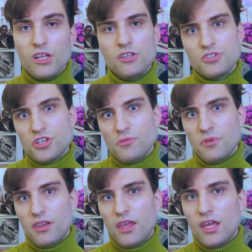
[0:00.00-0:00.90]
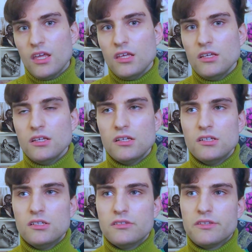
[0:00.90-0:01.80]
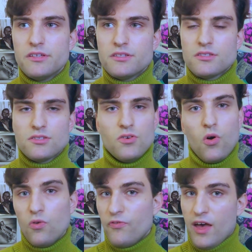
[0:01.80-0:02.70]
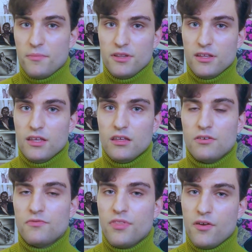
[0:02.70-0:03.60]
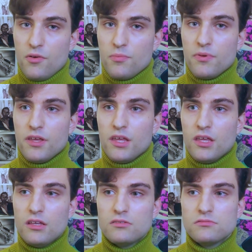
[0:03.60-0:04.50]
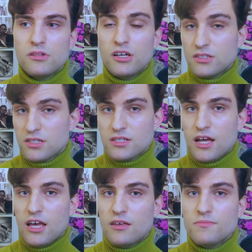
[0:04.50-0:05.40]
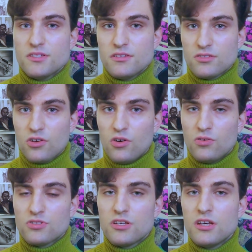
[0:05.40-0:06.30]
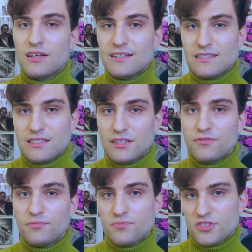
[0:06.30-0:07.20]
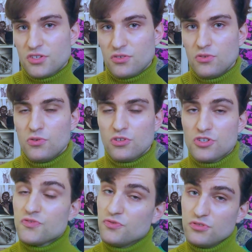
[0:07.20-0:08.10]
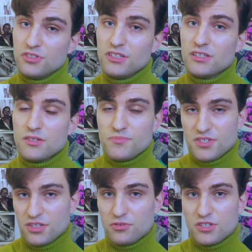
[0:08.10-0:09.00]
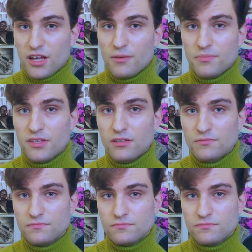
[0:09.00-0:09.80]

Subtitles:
In Germany, this whole family of therapy undertypes is called tiefenpsychologisch fundierte Psychotherapie.